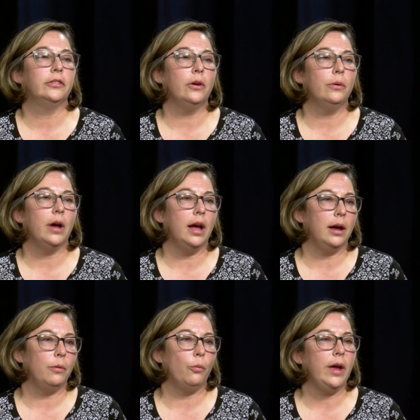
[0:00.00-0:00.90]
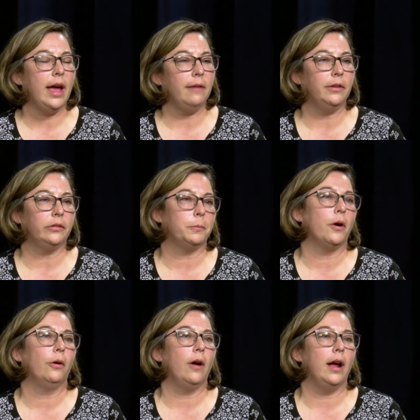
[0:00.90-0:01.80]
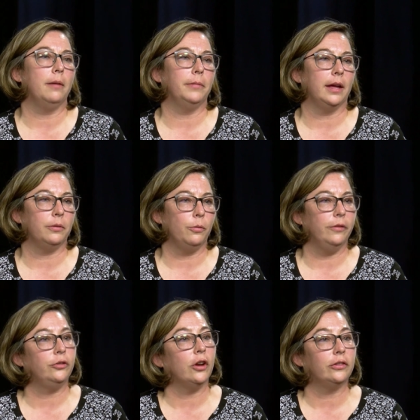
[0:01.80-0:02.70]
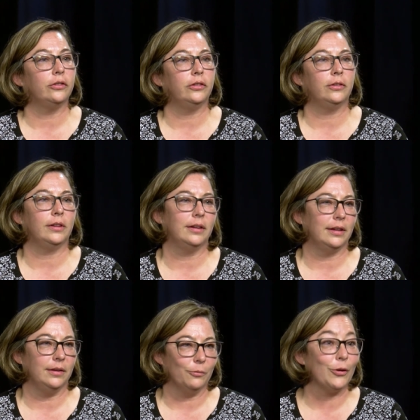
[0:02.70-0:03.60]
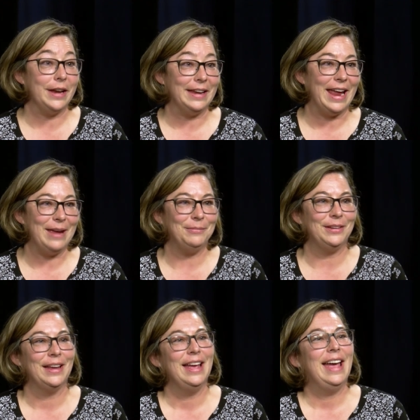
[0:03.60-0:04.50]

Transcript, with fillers: So uh, we have this program that we've just renamed,